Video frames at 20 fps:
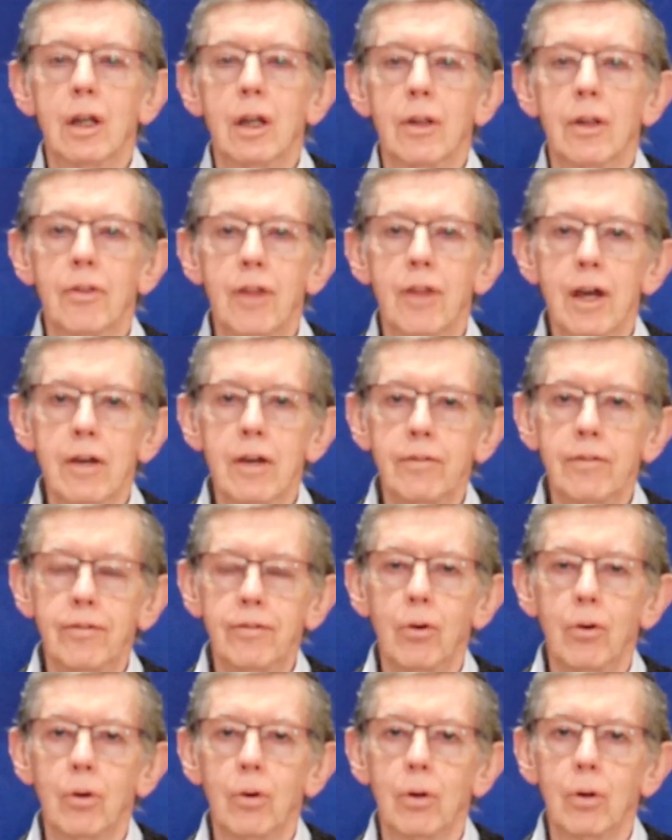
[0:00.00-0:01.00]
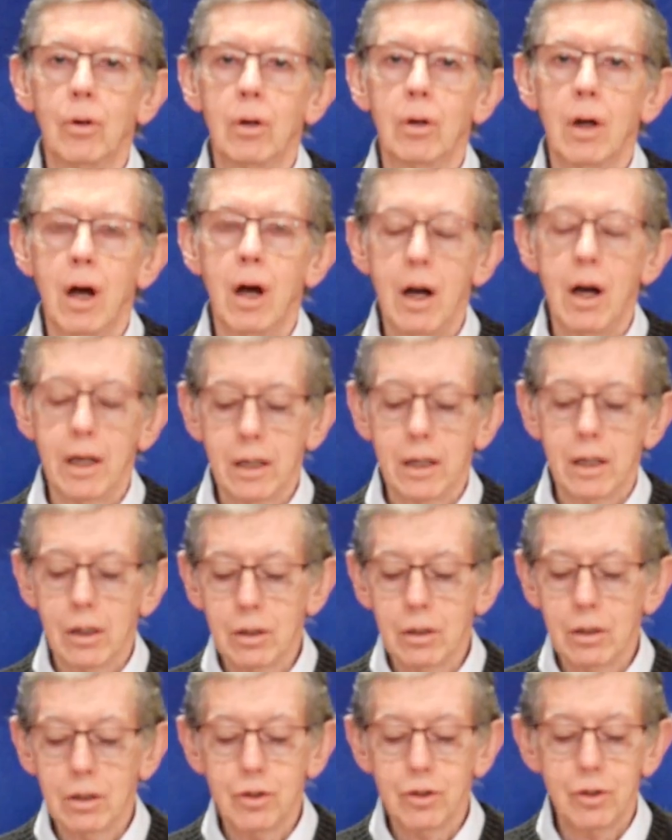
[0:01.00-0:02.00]
therefore, I
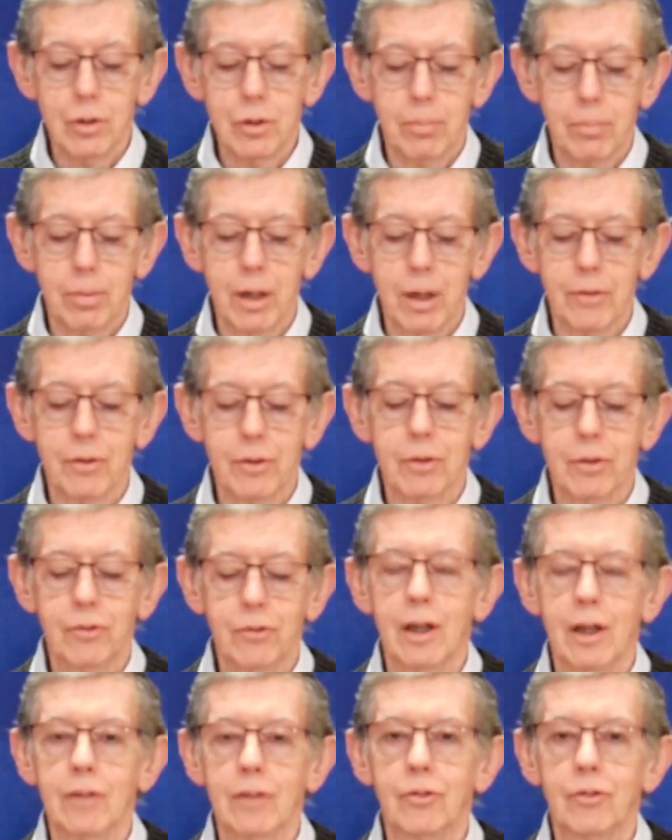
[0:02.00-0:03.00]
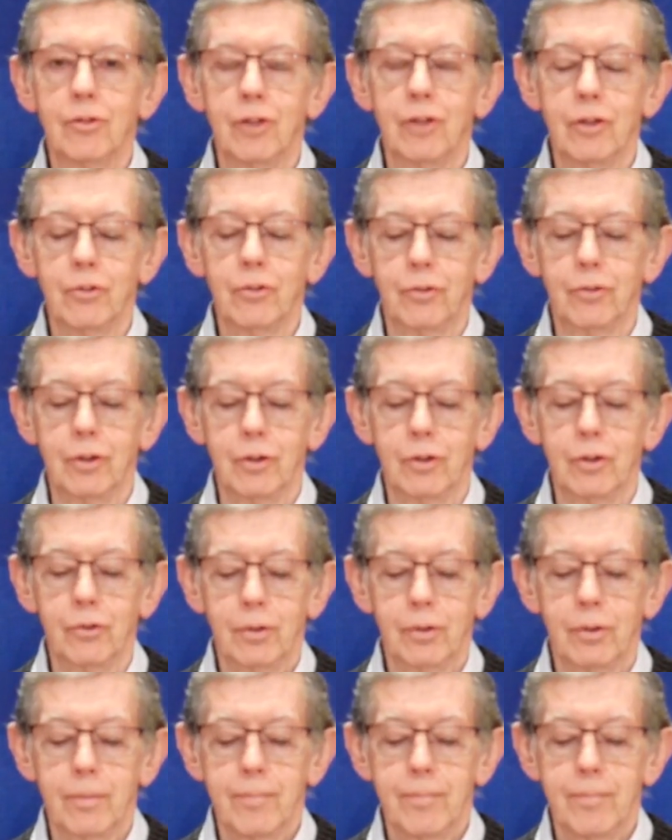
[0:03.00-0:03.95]
urge you, brothers and sisters,